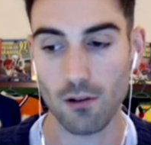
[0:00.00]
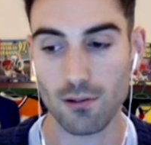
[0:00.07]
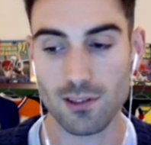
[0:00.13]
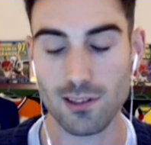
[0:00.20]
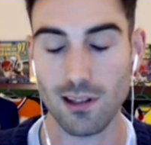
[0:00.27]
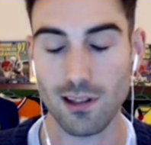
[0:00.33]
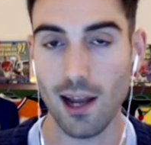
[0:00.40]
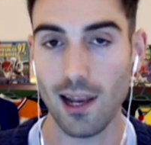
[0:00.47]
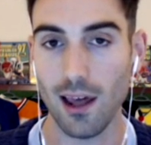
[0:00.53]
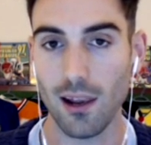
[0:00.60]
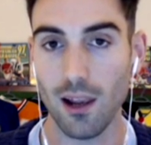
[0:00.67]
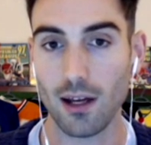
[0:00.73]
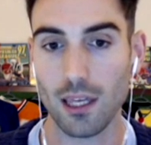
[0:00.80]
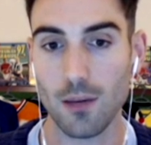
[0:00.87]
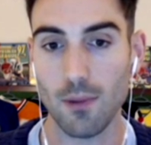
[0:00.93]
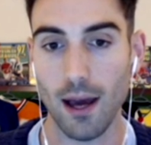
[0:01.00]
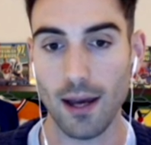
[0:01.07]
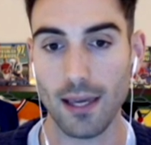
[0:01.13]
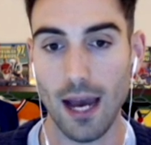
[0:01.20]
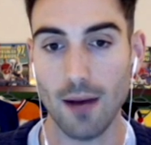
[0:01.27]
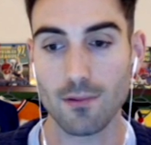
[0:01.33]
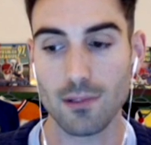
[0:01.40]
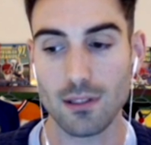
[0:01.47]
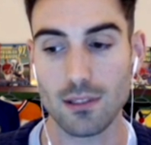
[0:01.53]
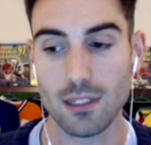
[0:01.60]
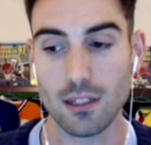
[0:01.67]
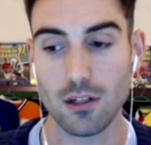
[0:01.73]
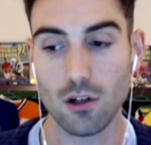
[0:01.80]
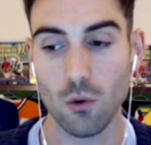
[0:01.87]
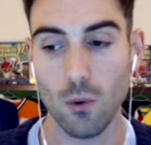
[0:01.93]
was slightly unlucky with that
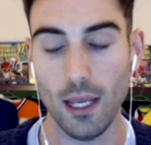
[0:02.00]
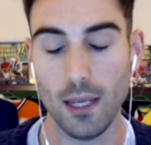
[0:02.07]
captaincy call.